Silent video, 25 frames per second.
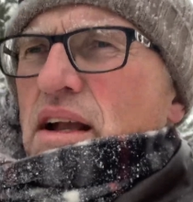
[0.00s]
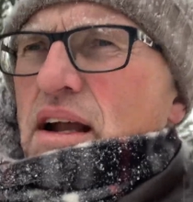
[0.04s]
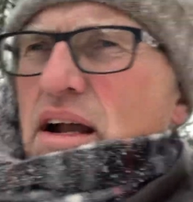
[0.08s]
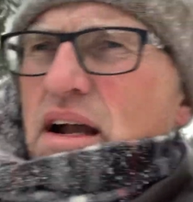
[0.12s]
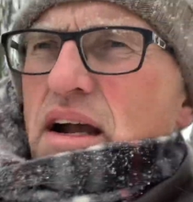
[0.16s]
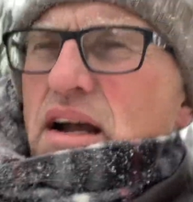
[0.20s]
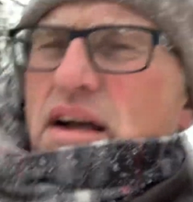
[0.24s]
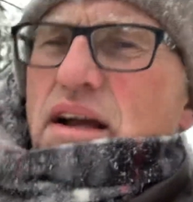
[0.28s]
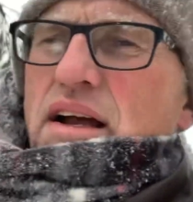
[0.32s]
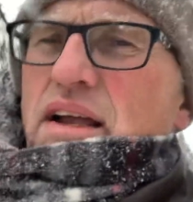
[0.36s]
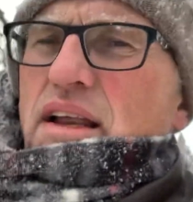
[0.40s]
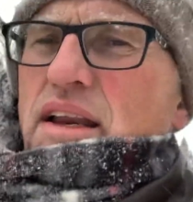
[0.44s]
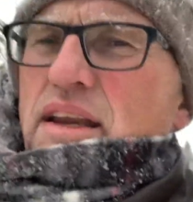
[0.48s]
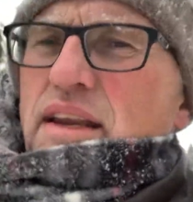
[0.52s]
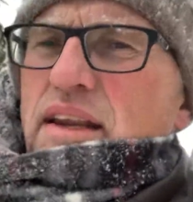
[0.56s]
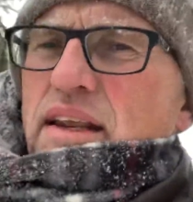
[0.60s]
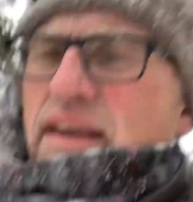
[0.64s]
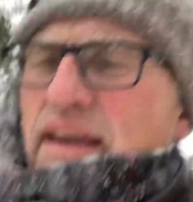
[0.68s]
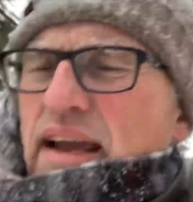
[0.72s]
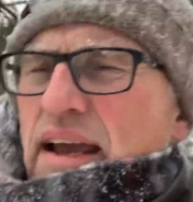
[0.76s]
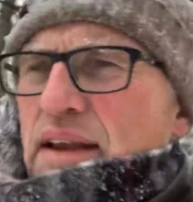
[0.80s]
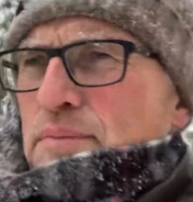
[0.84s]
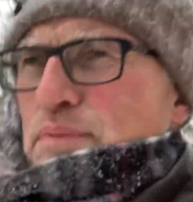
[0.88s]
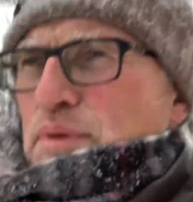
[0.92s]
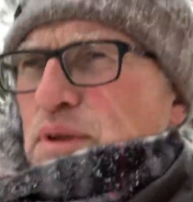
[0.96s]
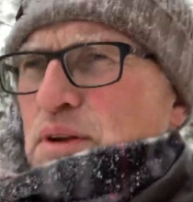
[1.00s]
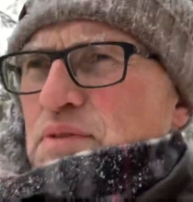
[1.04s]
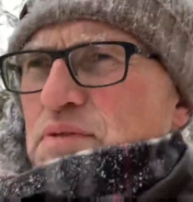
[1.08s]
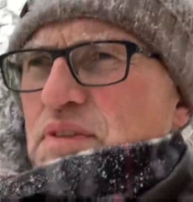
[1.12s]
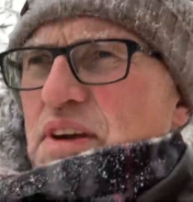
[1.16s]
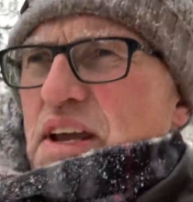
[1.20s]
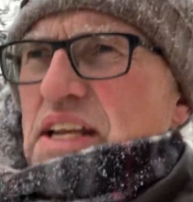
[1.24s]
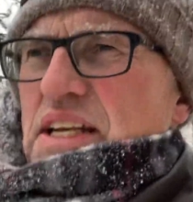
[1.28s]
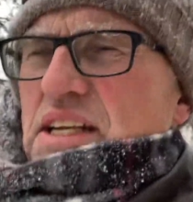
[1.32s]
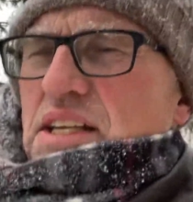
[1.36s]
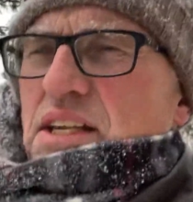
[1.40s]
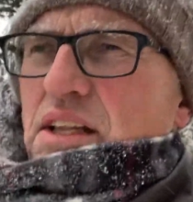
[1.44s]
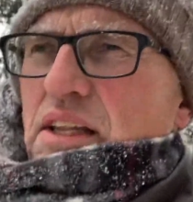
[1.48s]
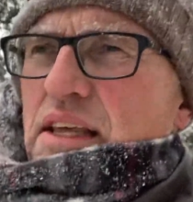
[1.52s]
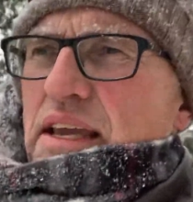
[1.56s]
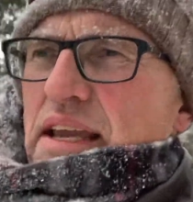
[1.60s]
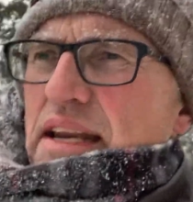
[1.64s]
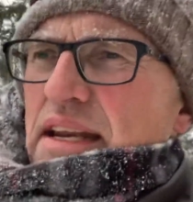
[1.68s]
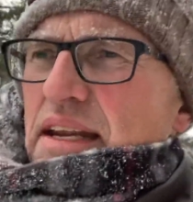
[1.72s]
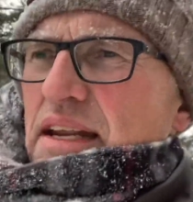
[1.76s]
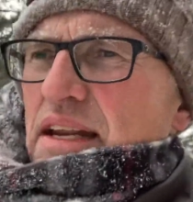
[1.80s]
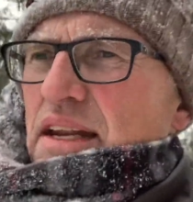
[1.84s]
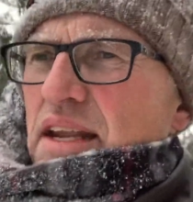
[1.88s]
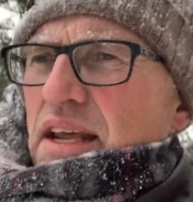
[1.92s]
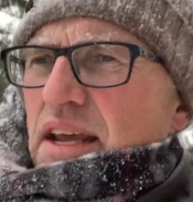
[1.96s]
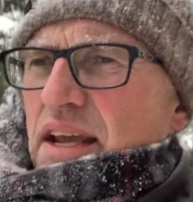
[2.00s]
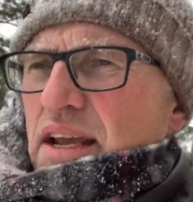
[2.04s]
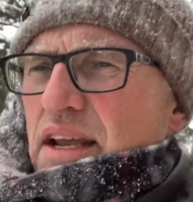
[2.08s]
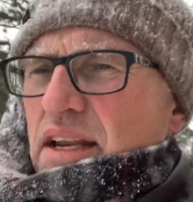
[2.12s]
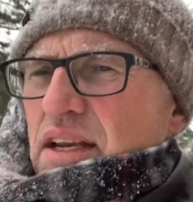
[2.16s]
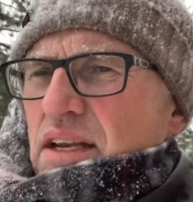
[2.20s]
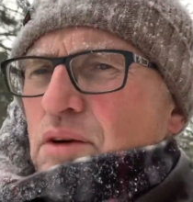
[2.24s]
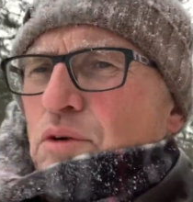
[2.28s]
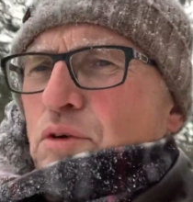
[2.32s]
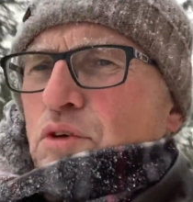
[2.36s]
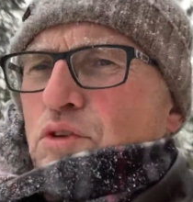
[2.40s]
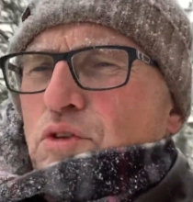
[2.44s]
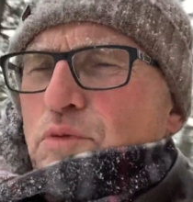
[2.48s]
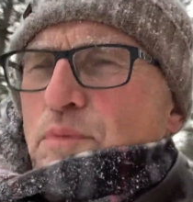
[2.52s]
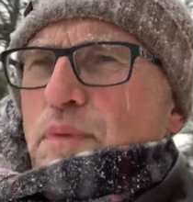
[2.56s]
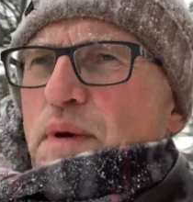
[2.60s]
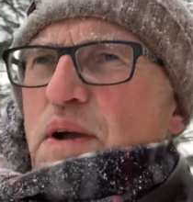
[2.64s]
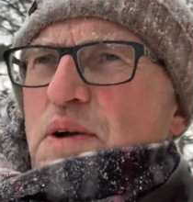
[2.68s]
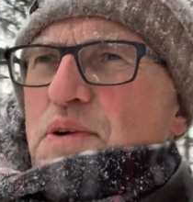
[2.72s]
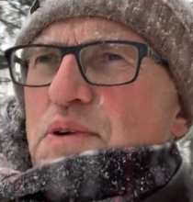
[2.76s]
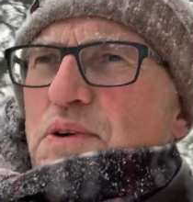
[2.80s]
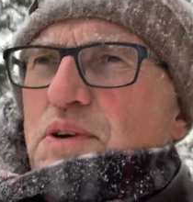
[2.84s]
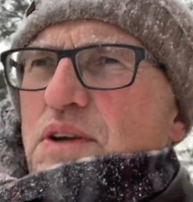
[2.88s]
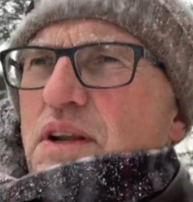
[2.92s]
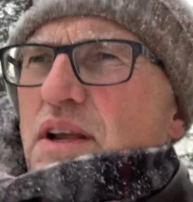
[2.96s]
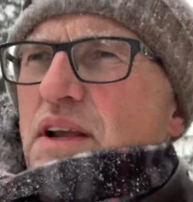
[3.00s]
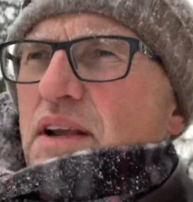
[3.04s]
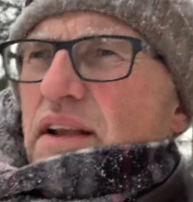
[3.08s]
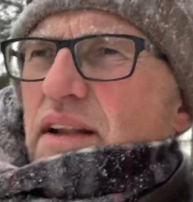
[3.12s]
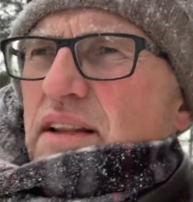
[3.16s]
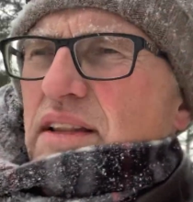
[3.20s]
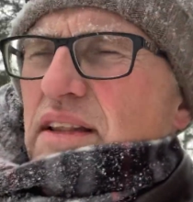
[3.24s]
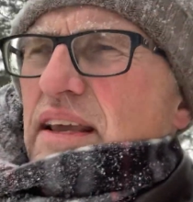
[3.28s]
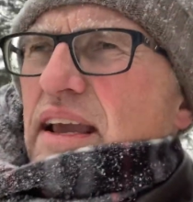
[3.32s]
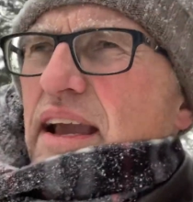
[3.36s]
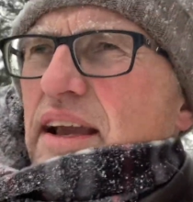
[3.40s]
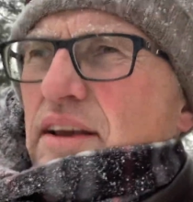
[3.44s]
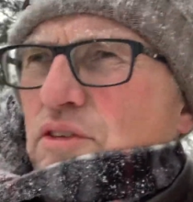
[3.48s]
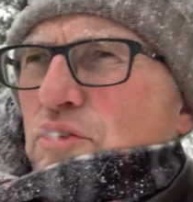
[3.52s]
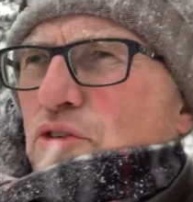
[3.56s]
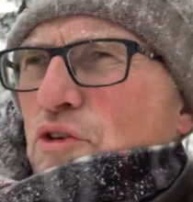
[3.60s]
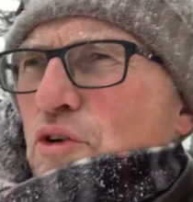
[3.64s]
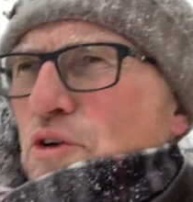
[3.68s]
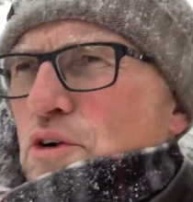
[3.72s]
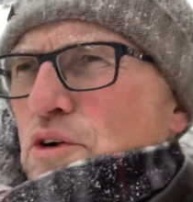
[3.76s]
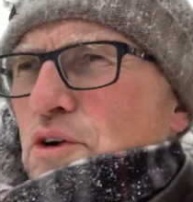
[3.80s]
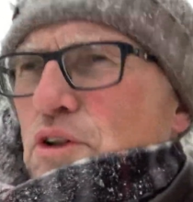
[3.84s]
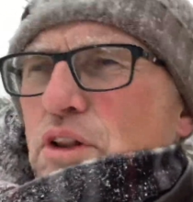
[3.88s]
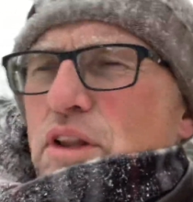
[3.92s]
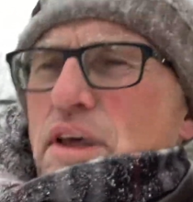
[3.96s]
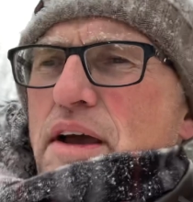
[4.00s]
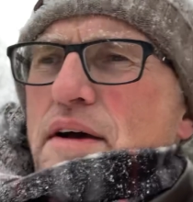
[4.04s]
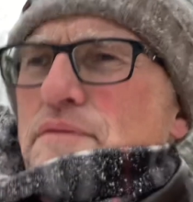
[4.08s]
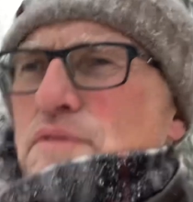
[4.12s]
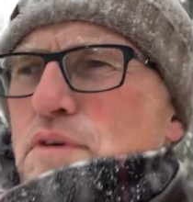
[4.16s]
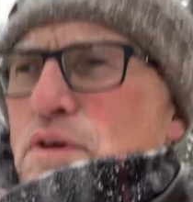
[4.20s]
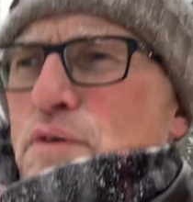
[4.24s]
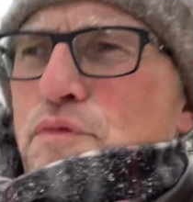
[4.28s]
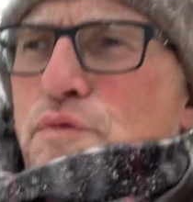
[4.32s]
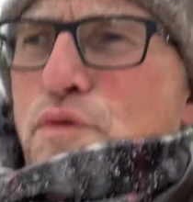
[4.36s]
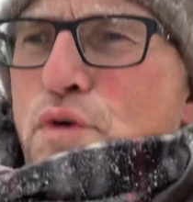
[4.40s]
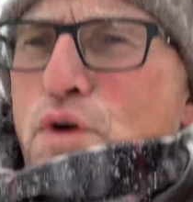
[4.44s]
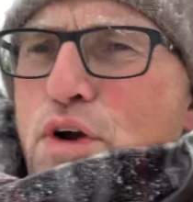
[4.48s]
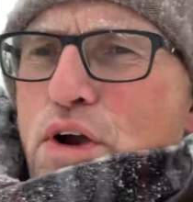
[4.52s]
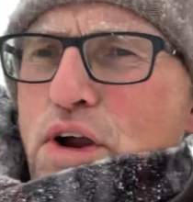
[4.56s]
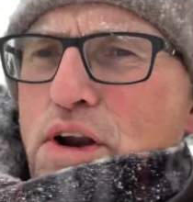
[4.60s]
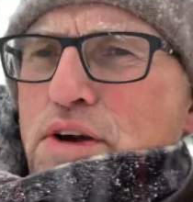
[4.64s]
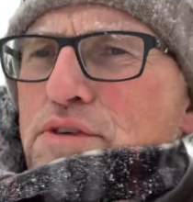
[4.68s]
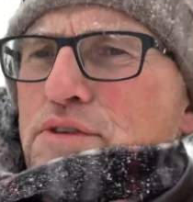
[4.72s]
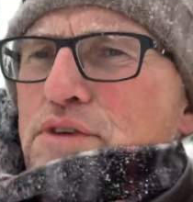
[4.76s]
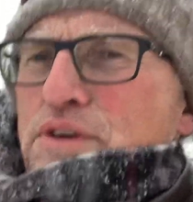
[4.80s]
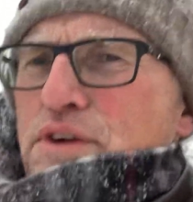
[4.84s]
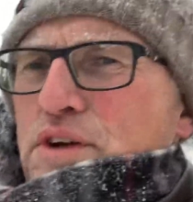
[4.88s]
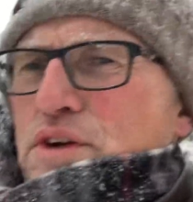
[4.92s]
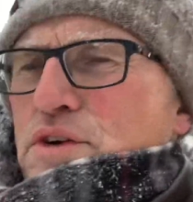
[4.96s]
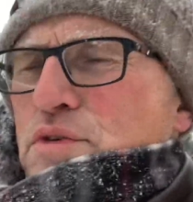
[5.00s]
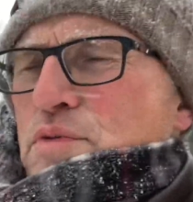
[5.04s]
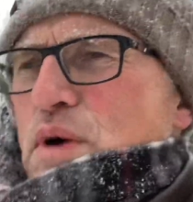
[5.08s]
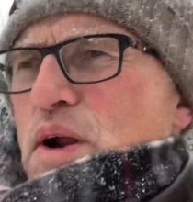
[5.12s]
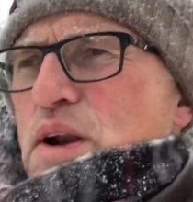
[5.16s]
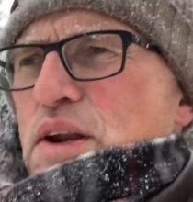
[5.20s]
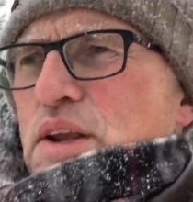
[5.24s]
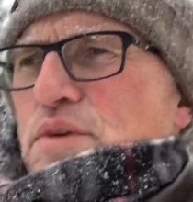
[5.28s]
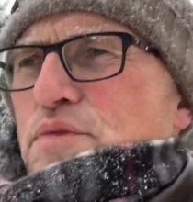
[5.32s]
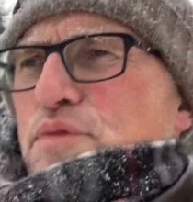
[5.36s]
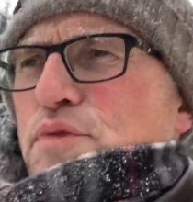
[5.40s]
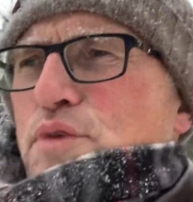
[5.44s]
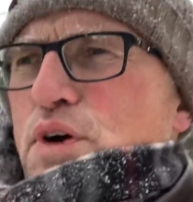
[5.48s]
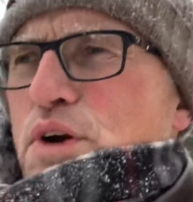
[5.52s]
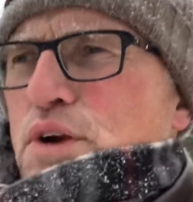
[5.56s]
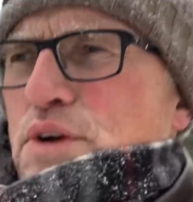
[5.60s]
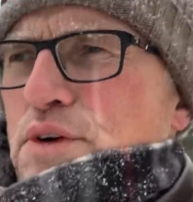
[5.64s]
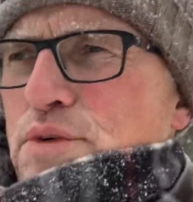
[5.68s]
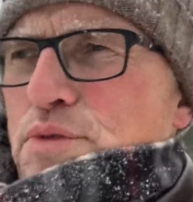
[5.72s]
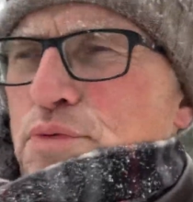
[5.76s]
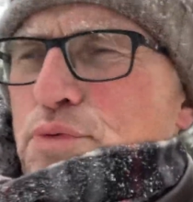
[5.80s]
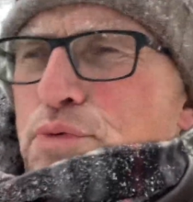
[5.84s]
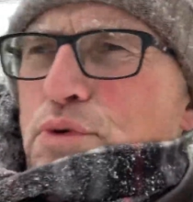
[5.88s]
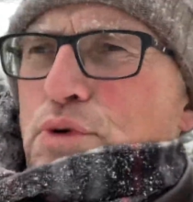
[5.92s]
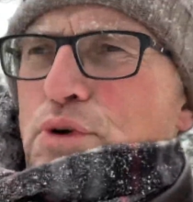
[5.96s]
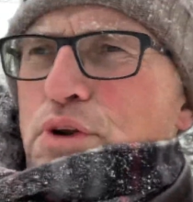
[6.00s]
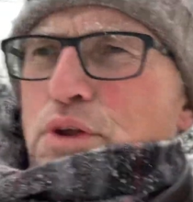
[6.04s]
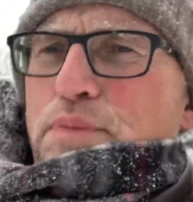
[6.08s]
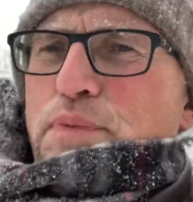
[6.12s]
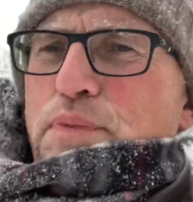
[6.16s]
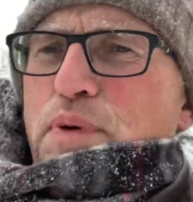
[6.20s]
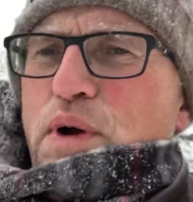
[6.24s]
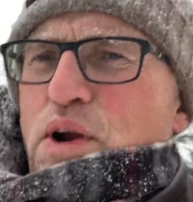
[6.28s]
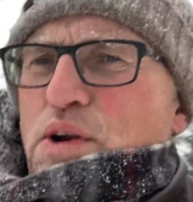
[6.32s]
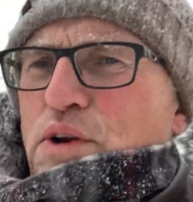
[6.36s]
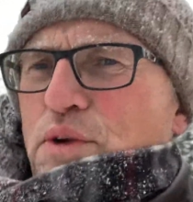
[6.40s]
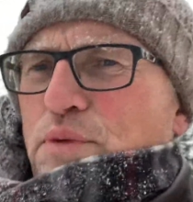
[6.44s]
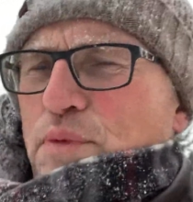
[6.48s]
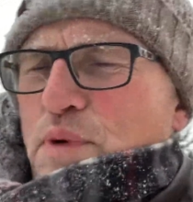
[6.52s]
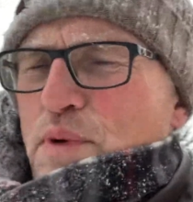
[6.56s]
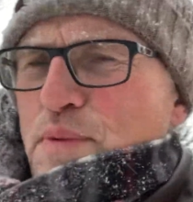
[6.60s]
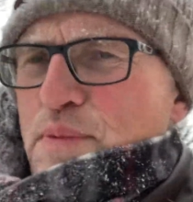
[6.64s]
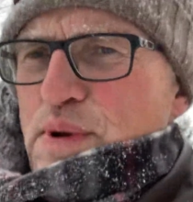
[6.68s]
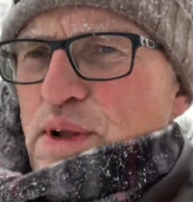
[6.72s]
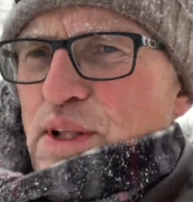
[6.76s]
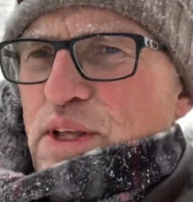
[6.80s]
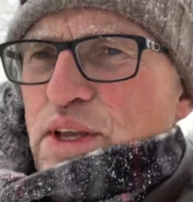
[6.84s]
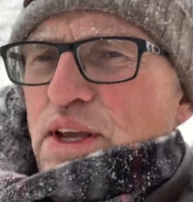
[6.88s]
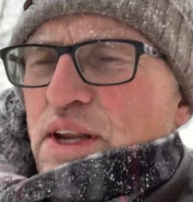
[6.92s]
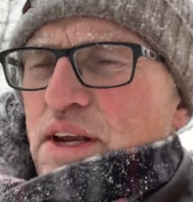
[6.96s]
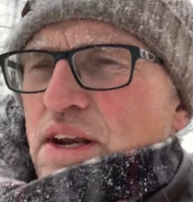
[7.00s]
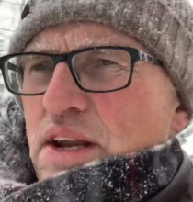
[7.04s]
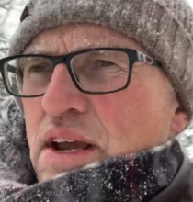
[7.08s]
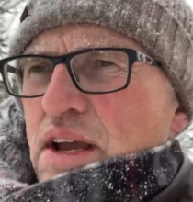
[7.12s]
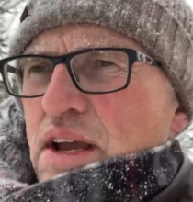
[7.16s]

uh, and it had been ventilated and it was about the external level, 420, 430 parts per million.